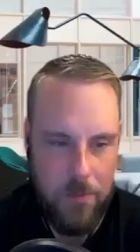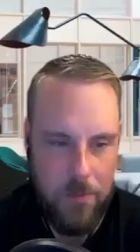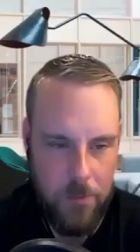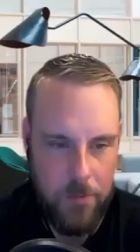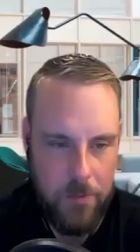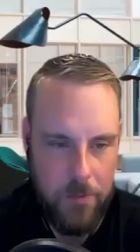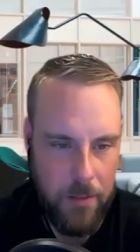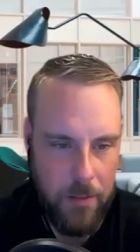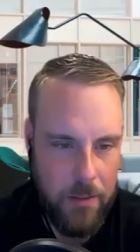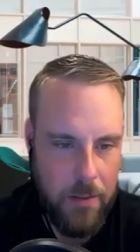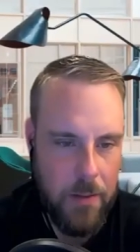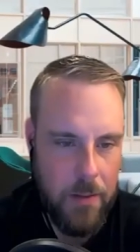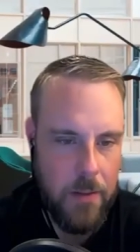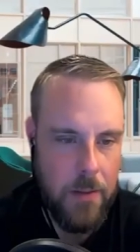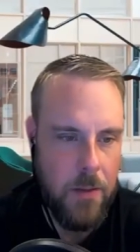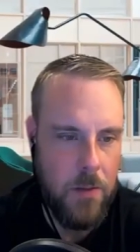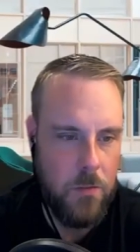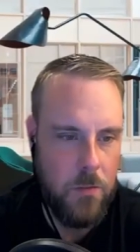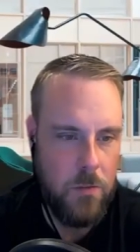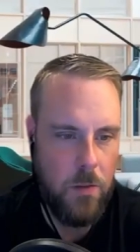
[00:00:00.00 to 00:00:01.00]
interesting
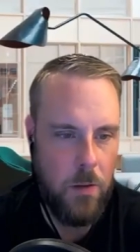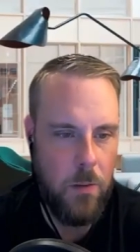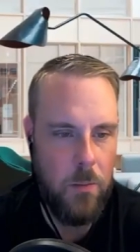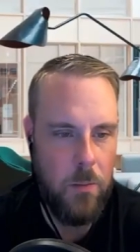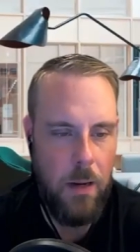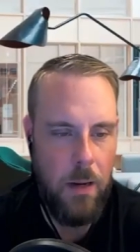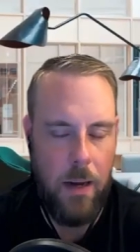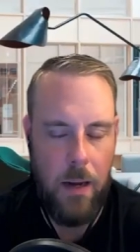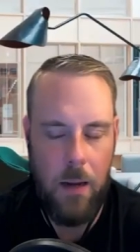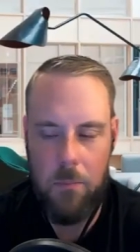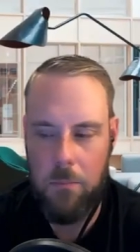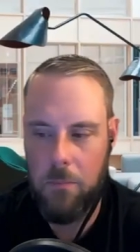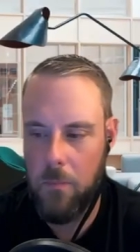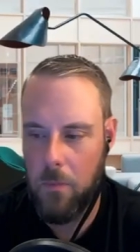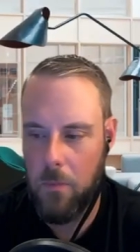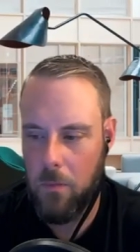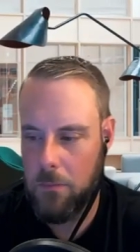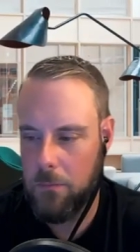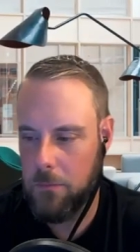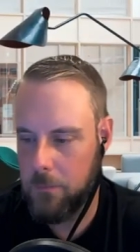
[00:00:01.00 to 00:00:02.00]
so um
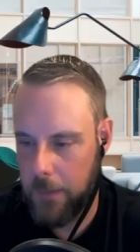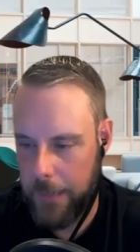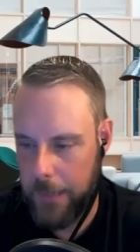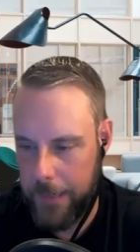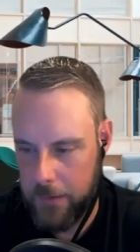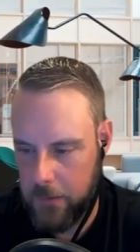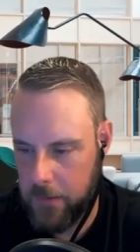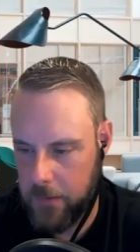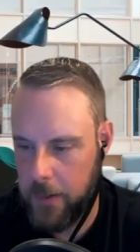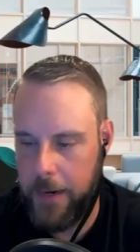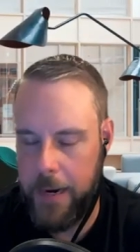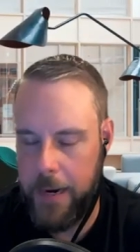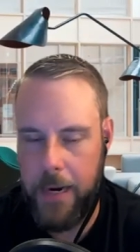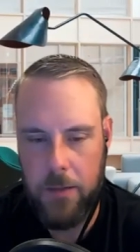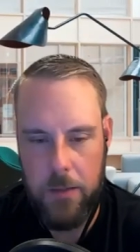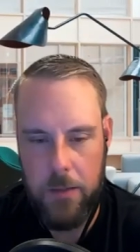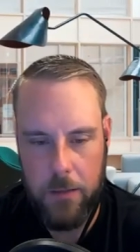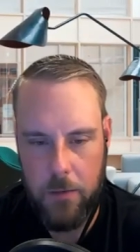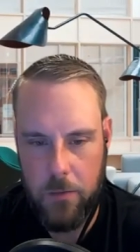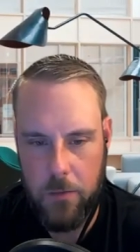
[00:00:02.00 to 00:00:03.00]
like today
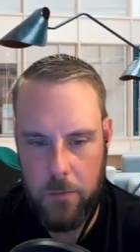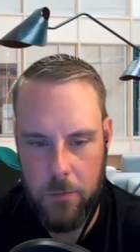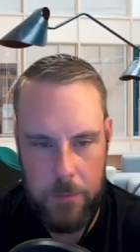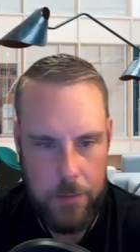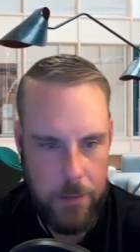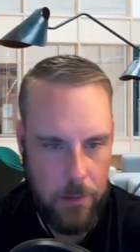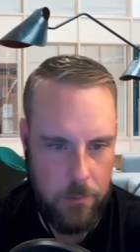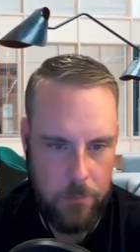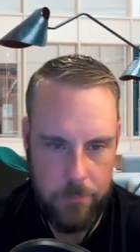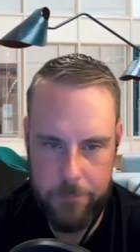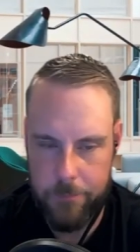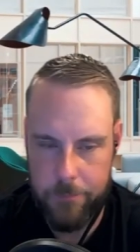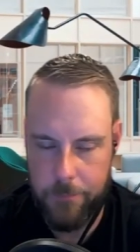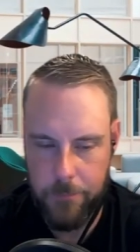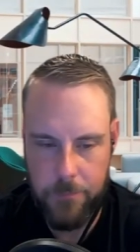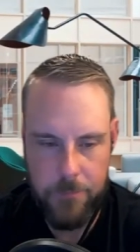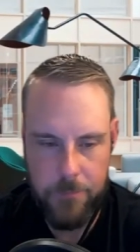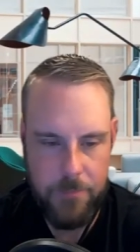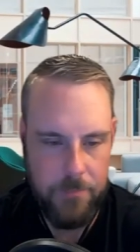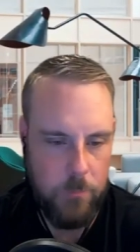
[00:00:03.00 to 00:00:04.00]
like you know
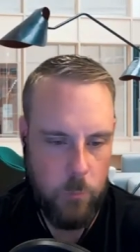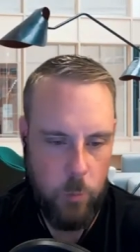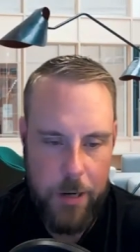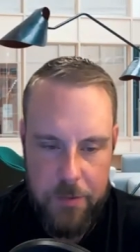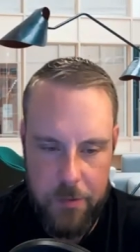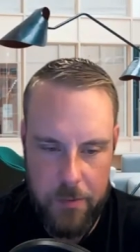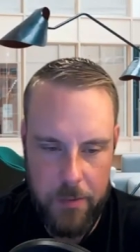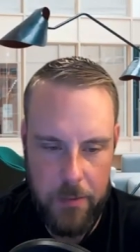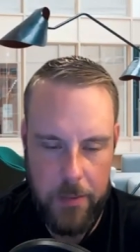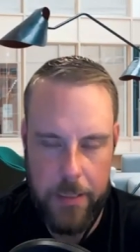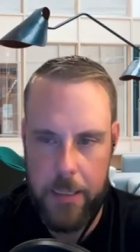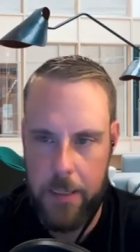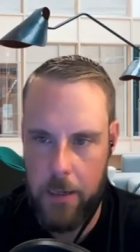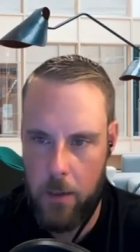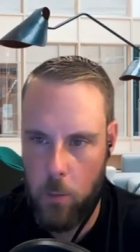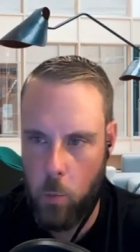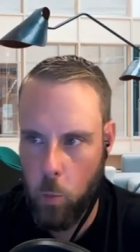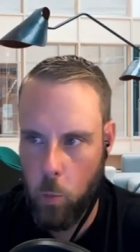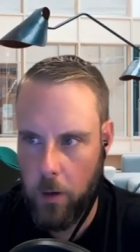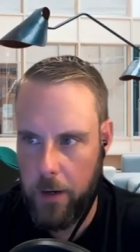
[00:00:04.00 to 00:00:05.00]
recently
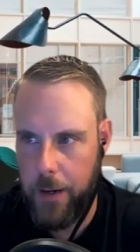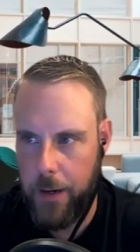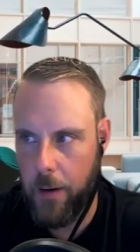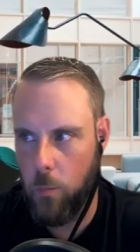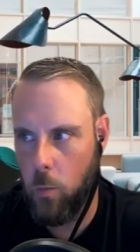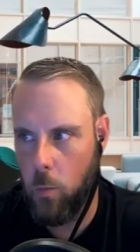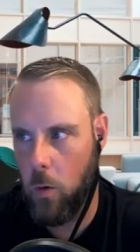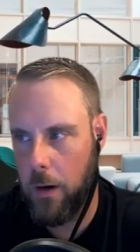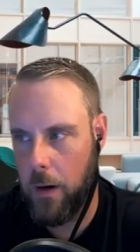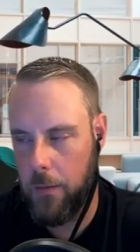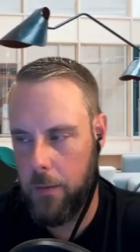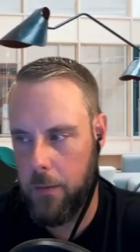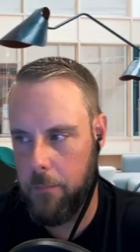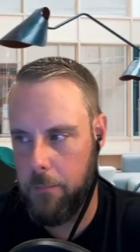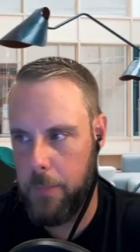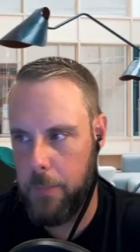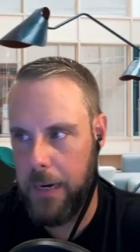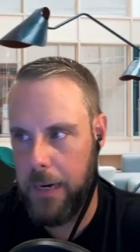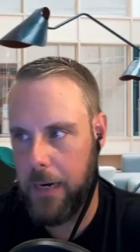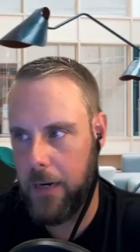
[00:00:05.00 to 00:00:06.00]
kind of what are what are the
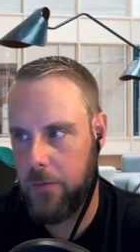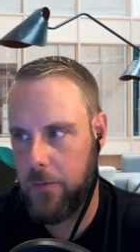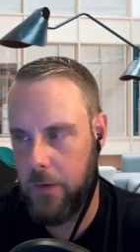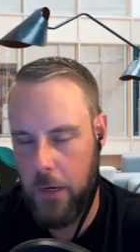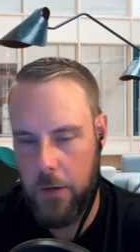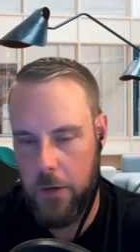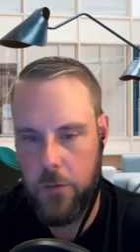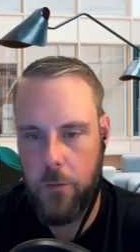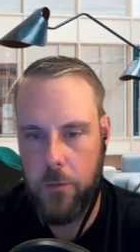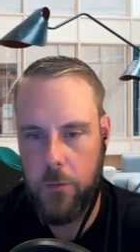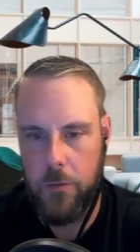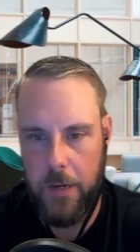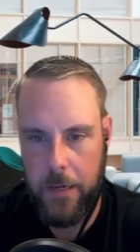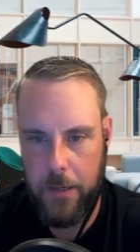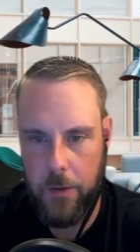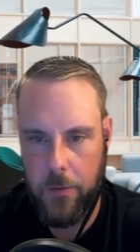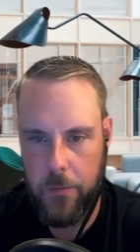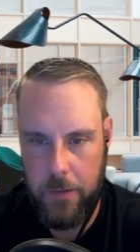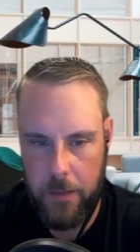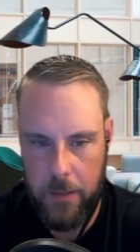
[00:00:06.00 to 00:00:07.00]
biggest issues that
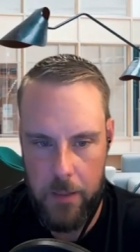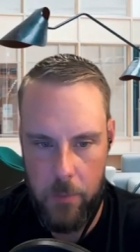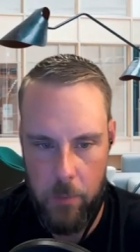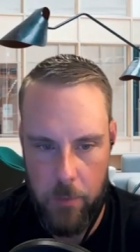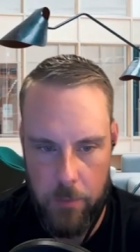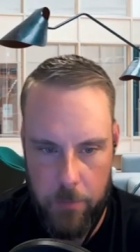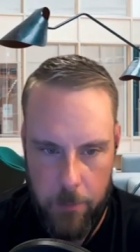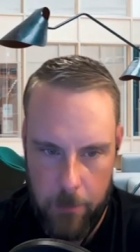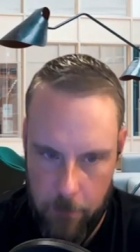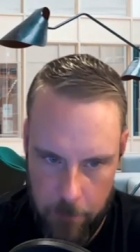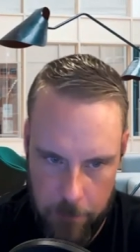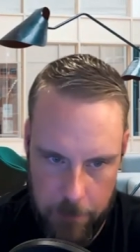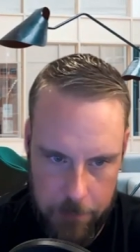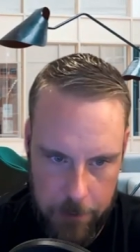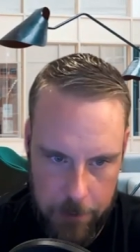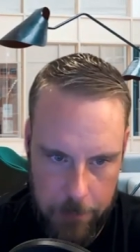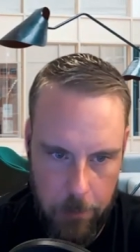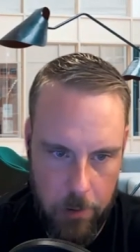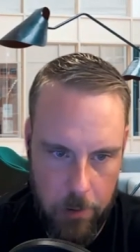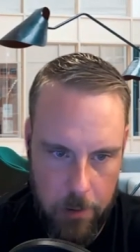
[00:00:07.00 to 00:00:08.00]
you're dealing with when when
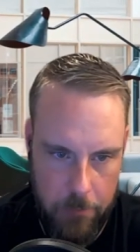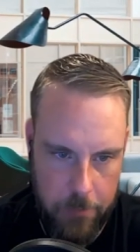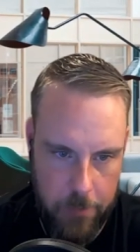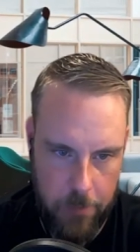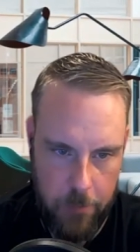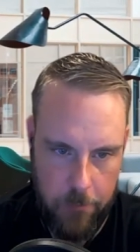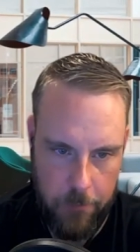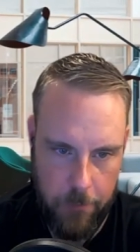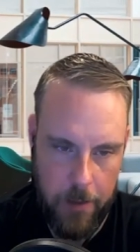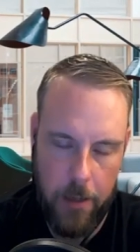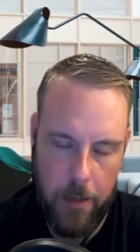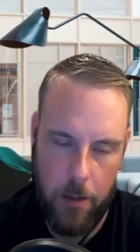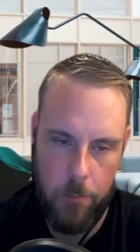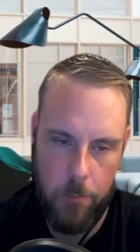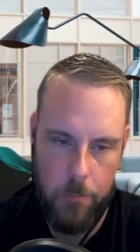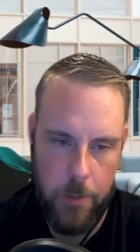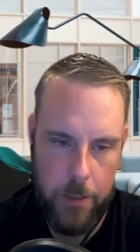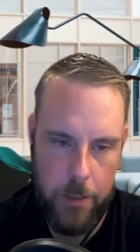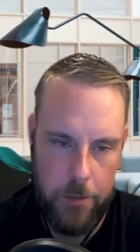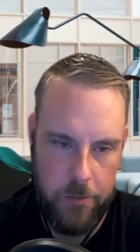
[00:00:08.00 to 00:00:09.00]
people come to you for
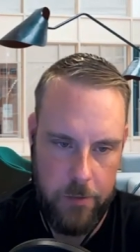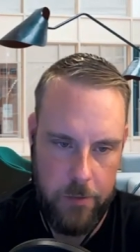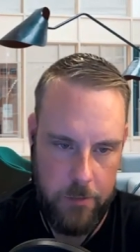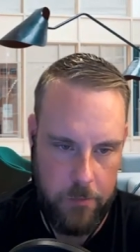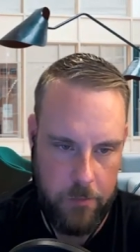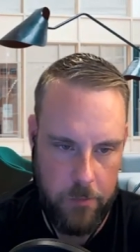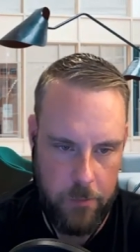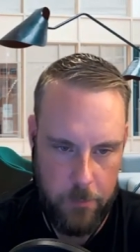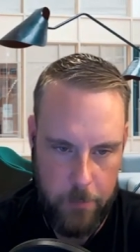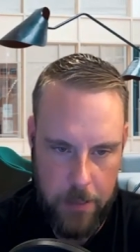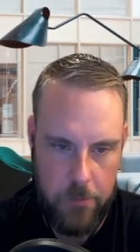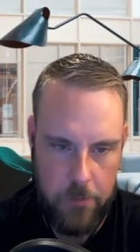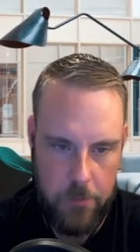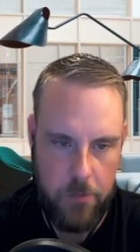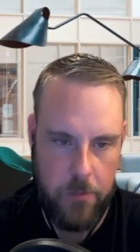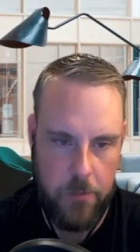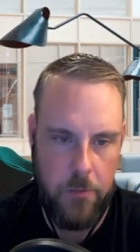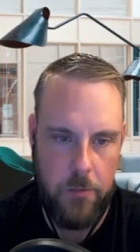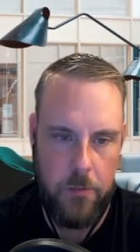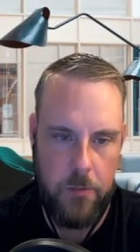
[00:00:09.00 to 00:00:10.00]
help is it
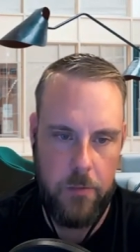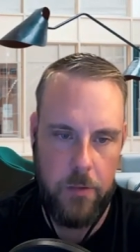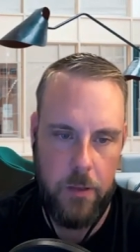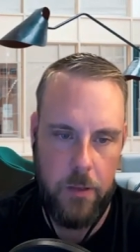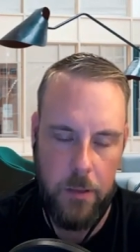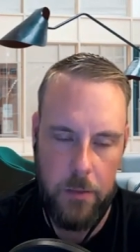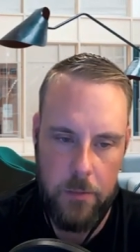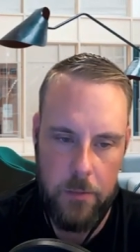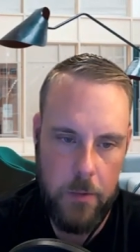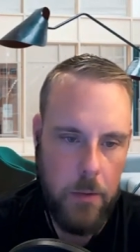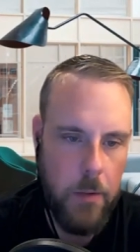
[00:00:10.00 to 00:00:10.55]
suspensions is it